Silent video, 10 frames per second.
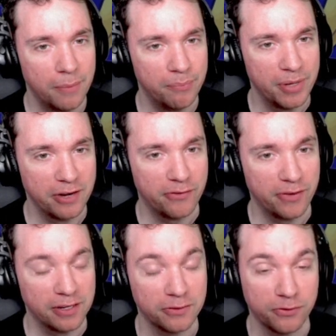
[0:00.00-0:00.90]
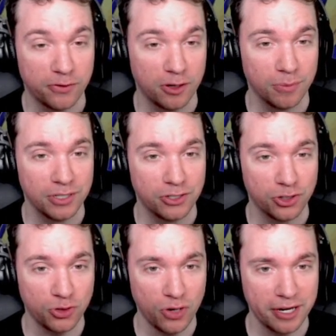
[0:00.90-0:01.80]
benefit from
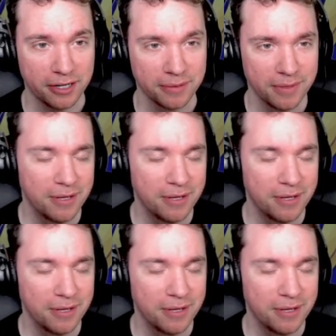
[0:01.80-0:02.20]
Destroyer,